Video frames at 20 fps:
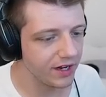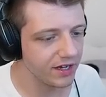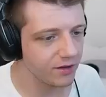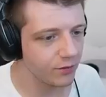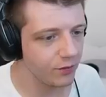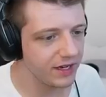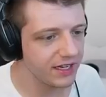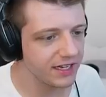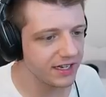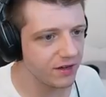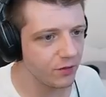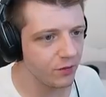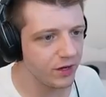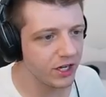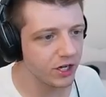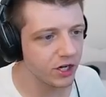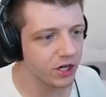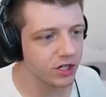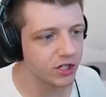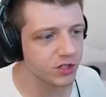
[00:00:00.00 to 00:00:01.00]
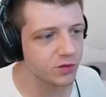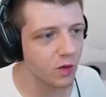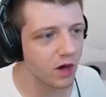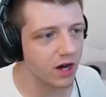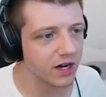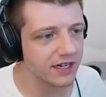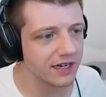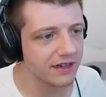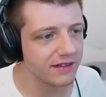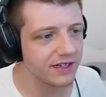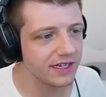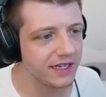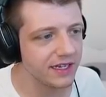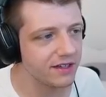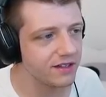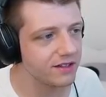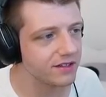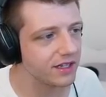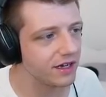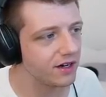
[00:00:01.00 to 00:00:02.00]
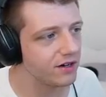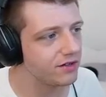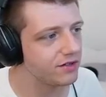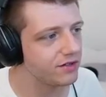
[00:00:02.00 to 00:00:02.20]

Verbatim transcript: We did, we could have just walked down the hill, no?